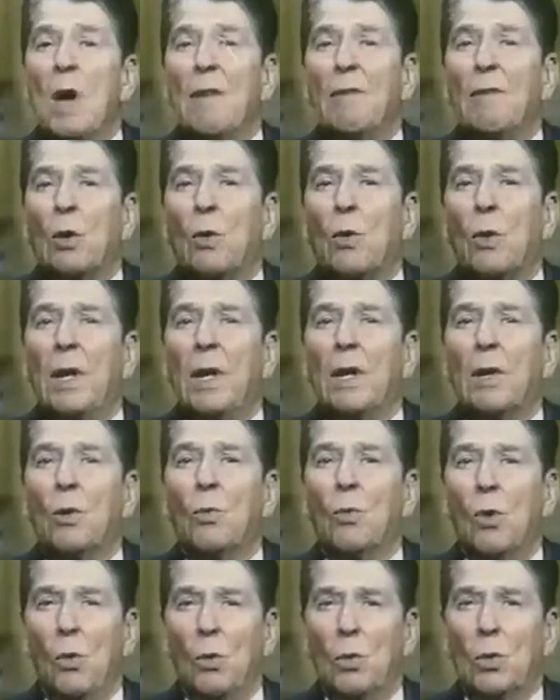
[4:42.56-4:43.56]
you have a
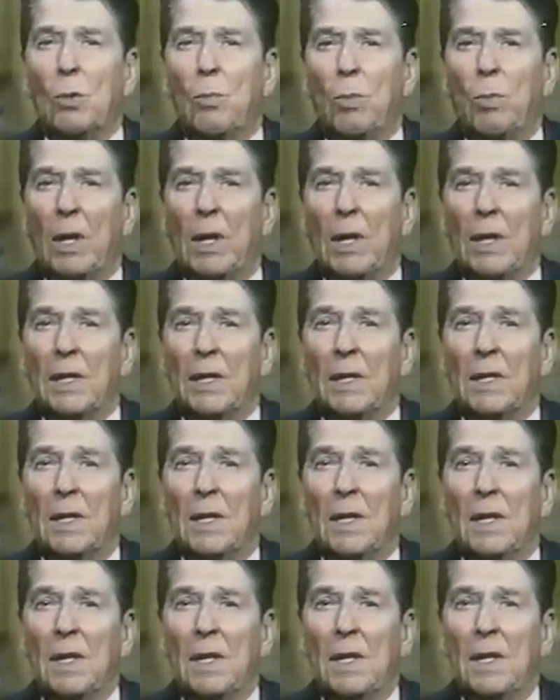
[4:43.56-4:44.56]
critical role to play.
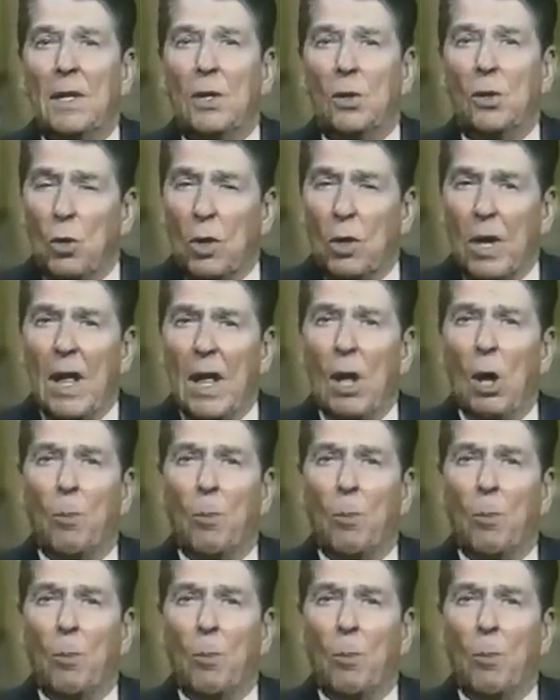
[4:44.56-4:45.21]
You can